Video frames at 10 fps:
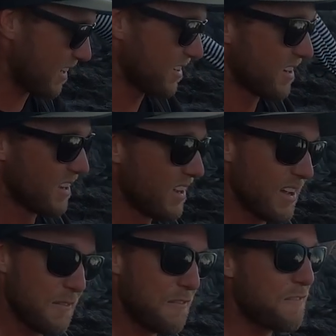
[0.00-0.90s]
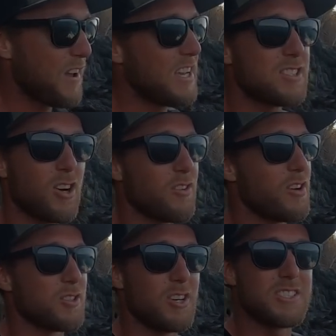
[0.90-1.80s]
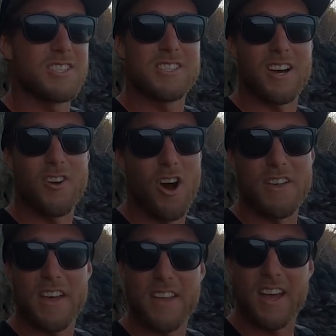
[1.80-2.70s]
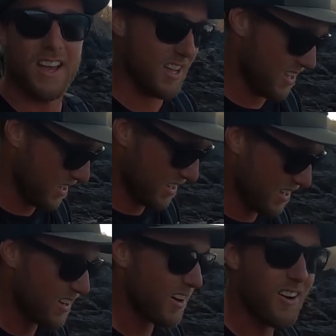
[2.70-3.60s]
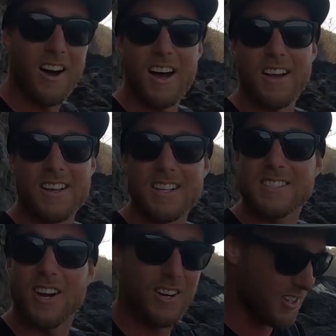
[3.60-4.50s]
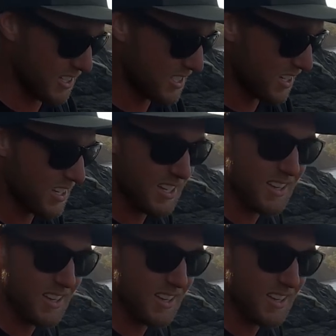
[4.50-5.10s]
and feast on those oysters. I know they're there. All right, let's go, doggies.